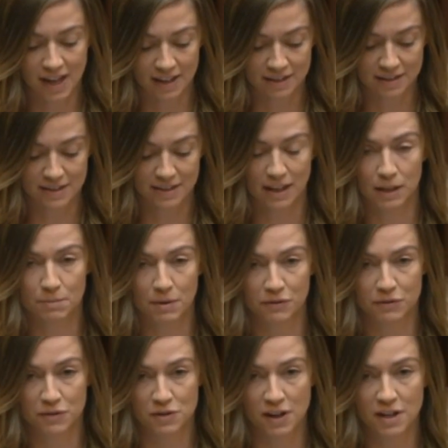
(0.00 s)
and that can be
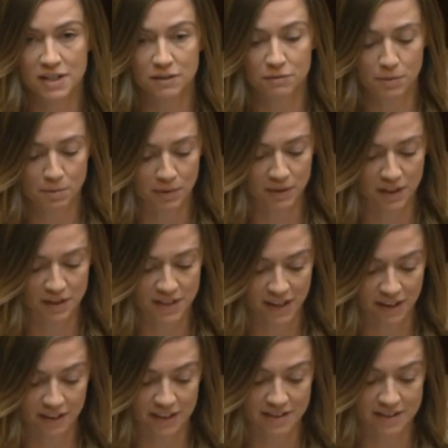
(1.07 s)
frustrating for people in those
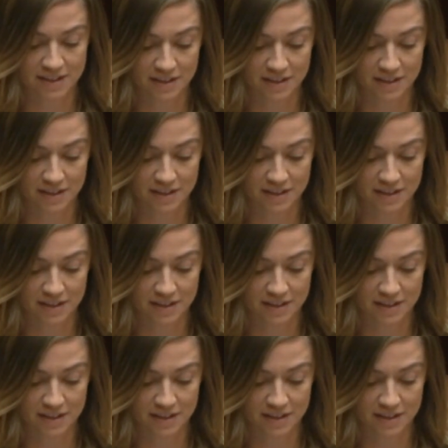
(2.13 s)
areas.